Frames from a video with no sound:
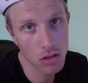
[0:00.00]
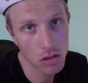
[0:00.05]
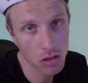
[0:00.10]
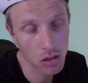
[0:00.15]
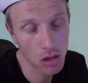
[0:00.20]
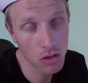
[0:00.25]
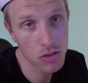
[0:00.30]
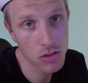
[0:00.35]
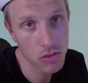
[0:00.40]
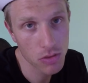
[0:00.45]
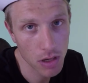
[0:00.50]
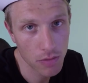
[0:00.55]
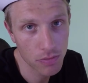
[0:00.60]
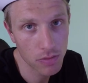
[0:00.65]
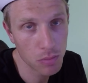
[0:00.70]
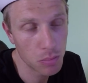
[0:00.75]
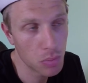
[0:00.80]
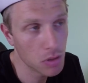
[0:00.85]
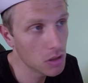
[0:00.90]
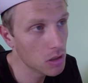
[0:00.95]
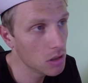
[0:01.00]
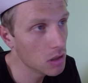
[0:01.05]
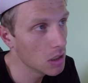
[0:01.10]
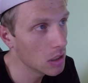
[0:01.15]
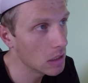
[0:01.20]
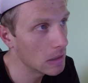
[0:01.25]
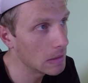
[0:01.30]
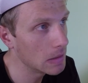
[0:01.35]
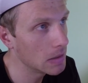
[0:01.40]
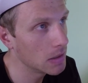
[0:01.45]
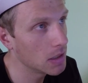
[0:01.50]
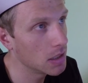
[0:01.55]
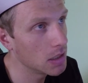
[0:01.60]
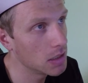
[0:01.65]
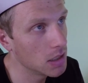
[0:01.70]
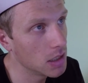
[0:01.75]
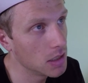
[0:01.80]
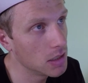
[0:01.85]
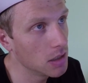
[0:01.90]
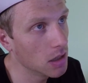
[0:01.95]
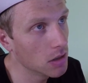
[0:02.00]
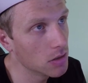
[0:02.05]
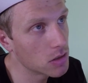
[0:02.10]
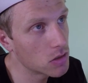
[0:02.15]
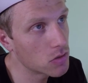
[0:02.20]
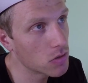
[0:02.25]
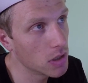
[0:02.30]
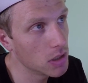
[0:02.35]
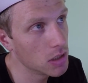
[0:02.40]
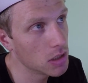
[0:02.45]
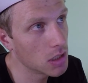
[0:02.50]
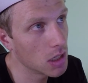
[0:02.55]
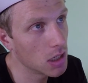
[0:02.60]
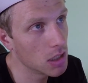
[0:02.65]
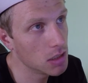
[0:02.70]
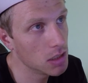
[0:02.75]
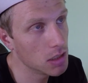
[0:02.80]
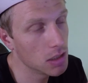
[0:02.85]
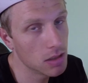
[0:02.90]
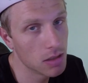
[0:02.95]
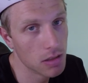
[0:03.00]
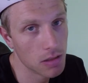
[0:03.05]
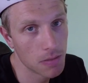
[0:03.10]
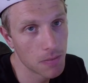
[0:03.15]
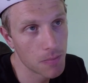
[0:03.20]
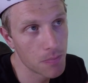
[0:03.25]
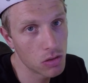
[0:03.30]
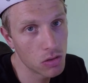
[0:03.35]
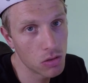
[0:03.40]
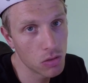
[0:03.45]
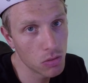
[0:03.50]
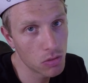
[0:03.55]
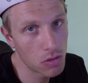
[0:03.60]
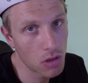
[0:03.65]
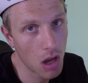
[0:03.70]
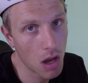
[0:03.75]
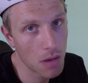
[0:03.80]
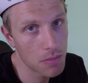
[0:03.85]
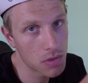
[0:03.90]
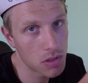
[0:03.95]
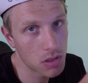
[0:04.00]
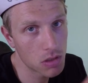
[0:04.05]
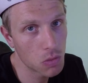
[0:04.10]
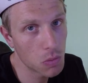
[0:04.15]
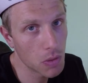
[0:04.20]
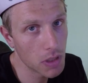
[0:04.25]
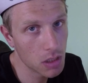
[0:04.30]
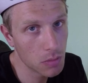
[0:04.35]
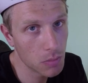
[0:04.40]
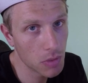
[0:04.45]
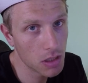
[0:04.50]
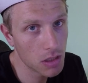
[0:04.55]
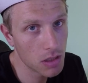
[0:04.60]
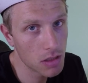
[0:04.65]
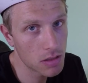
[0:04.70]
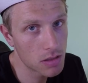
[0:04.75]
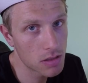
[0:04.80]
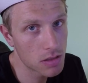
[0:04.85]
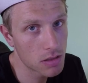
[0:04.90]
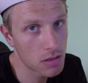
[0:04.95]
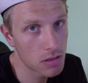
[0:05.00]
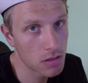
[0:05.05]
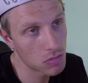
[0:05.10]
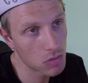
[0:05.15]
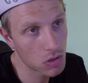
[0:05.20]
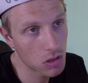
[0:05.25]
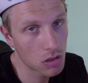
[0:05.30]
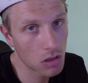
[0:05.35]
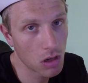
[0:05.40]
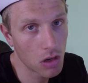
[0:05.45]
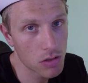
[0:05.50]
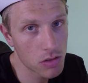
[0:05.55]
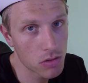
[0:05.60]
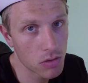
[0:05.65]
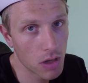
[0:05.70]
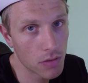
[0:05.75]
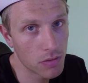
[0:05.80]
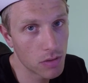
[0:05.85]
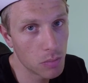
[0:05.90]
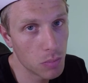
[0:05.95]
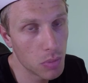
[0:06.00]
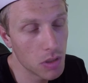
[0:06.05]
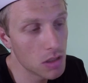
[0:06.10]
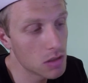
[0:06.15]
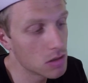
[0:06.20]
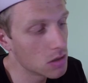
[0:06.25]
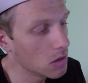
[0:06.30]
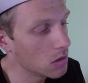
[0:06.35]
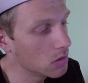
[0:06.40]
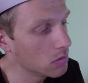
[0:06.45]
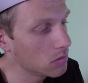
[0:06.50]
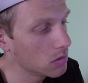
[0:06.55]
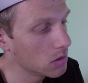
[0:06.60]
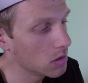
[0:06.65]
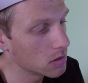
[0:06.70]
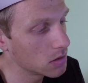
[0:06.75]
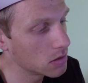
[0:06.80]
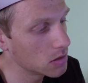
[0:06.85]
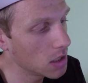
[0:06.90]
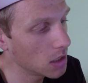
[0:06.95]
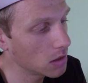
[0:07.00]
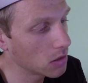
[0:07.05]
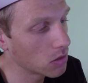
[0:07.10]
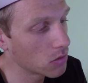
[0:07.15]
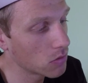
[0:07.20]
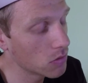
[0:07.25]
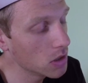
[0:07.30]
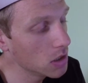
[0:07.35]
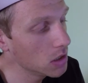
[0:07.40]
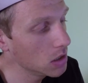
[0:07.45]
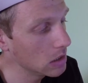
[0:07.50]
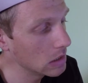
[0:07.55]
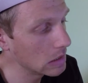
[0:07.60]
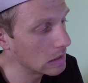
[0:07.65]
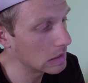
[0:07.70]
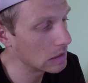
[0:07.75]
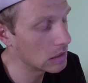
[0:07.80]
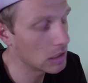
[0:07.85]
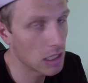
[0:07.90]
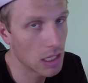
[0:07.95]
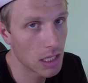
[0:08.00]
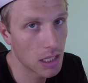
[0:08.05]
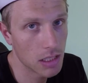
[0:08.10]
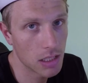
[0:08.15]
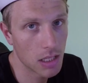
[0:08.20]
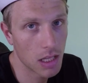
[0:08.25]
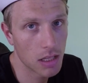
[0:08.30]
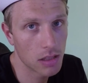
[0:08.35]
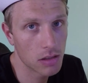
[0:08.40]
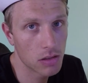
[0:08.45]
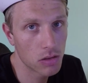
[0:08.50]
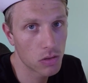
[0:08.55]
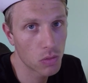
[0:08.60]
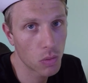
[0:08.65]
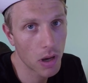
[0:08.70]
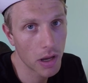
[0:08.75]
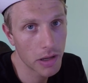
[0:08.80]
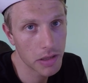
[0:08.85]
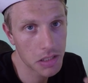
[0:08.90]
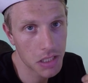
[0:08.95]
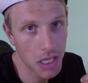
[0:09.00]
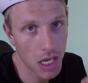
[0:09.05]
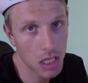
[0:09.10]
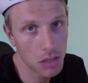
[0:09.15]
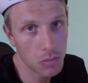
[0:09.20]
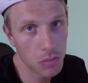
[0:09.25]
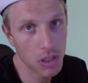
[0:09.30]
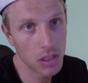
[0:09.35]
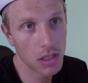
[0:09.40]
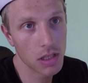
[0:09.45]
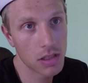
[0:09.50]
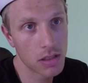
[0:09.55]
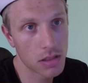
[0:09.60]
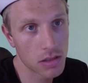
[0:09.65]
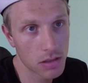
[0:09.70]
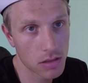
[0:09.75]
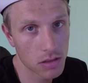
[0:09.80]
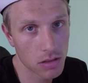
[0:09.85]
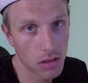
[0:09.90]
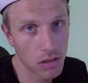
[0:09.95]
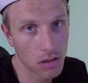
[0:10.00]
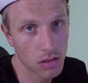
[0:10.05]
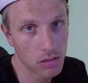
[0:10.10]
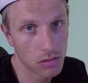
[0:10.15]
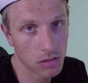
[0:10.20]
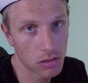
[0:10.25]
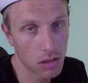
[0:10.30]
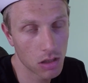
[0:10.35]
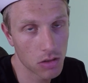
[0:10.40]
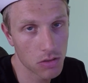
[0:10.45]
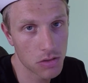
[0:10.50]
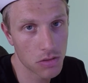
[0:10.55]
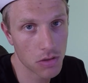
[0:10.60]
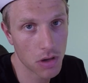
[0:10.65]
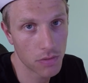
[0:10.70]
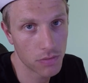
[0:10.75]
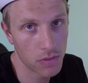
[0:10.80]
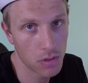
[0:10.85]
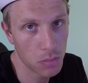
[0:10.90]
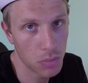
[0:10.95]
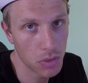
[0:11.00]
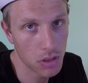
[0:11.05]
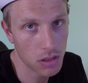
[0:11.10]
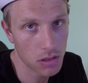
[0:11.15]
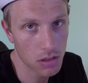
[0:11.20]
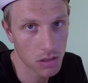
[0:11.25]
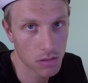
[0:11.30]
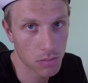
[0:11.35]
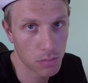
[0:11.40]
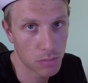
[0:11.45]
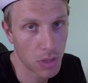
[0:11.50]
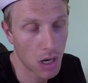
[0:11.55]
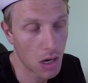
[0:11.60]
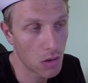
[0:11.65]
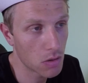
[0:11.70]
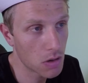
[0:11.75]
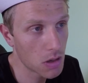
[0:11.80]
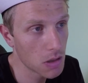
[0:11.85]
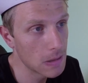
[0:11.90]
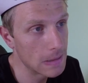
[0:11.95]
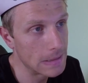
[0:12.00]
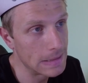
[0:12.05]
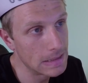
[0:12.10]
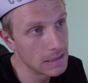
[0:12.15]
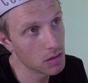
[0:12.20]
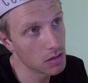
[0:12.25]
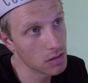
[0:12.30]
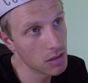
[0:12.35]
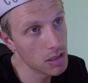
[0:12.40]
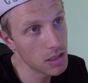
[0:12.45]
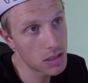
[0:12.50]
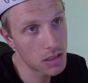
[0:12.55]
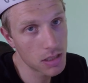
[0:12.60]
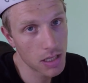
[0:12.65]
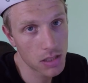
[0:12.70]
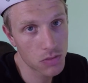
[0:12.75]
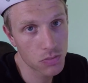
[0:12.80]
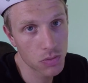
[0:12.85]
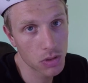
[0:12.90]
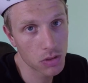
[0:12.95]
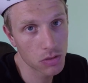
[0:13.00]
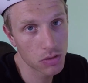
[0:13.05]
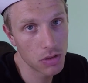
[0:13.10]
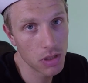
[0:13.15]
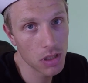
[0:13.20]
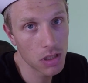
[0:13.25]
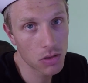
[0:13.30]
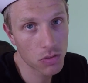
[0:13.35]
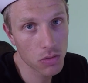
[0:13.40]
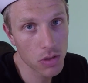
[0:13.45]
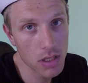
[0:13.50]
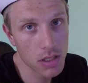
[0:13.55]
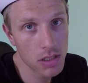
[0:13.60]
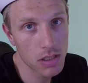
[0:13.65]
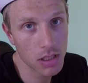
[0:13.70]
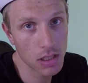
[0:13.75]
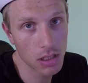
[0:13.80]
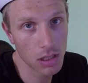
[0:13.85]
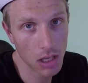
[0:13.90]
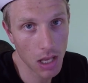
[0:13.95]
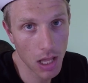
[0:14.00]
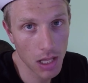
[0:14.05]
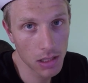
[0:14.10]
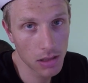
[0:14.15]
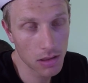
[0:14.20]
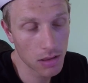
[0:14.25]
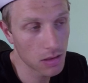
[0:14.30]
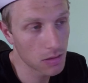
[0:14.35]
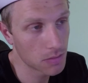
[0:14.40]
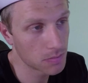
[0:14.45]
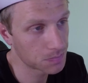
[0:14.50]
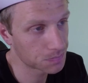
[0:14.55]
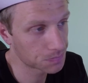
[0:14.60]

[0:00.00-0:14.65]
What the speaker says: close to FTP, and then the other training I did 2 times 20 minutes close to FTP zone, Z3, and then twice 8 minutes on close to FTP power. These sets will decrease in length.